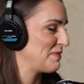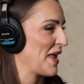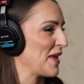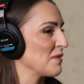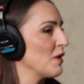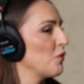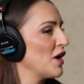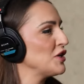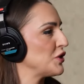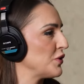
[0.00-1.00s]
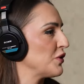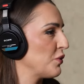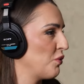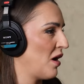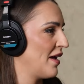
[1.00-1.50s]
banking, but what do
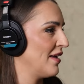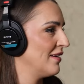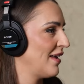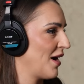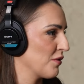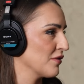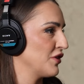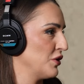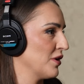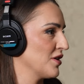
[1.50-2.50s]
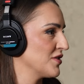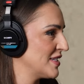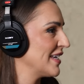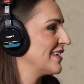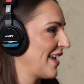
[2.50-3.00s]
you want our viewers
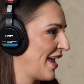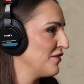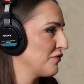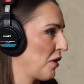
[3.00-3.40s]
to get